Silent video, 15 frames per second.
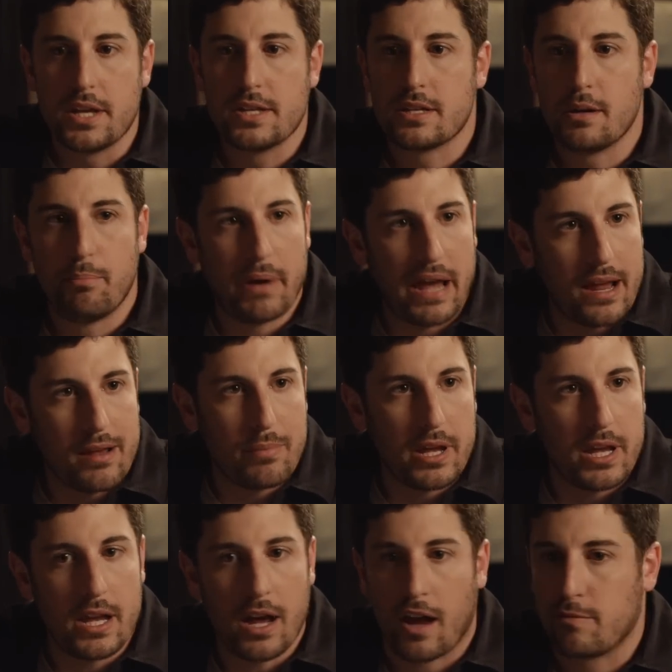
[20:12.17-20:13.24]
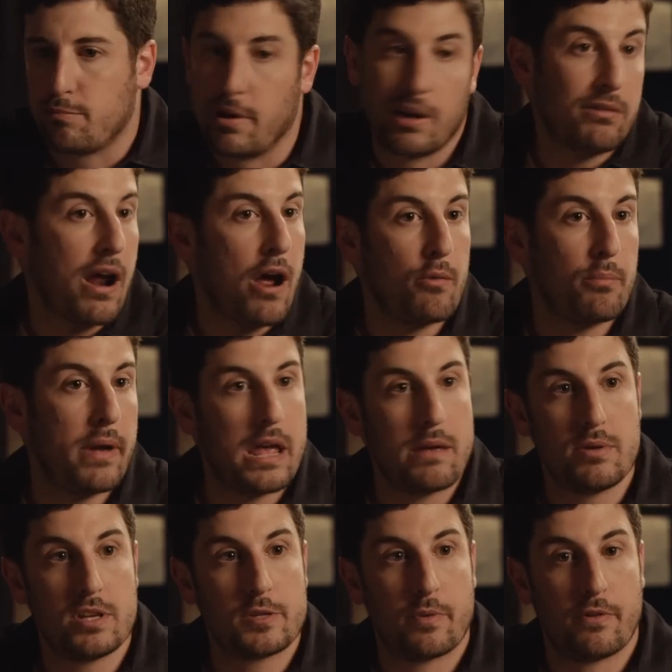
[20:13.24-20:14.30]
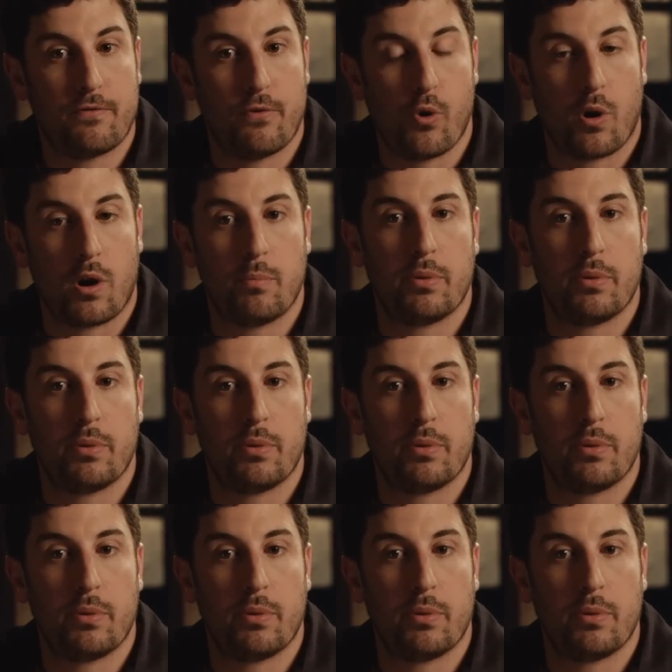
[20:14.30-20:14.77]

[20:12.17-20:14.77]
He's a baby. I've been around babies before,